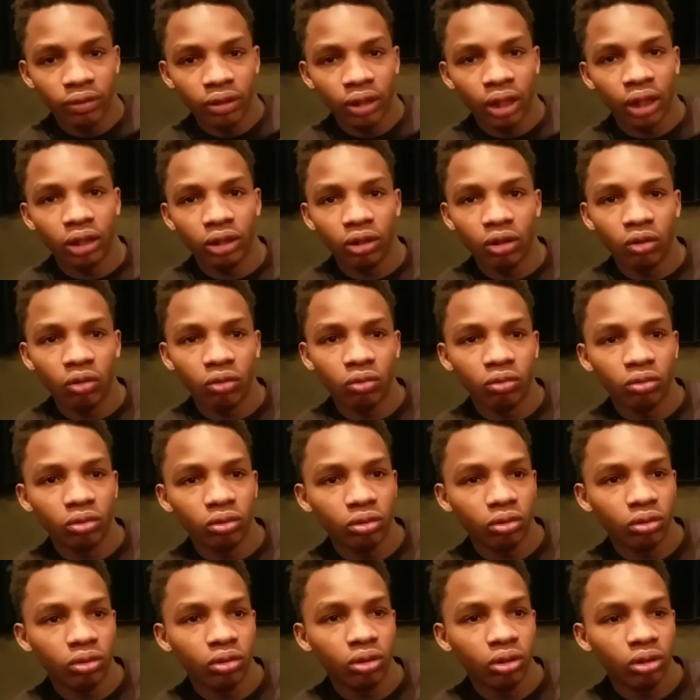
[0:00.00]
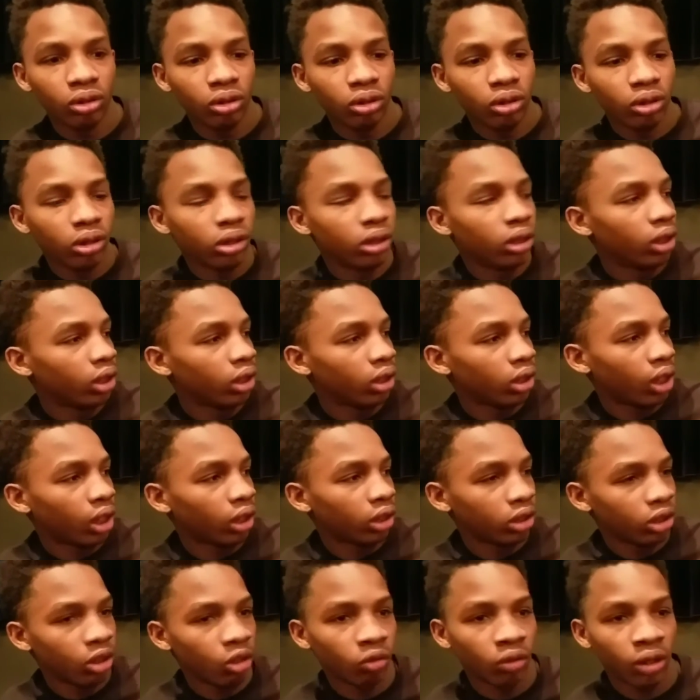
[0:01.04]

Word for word: like, your, yeah, like,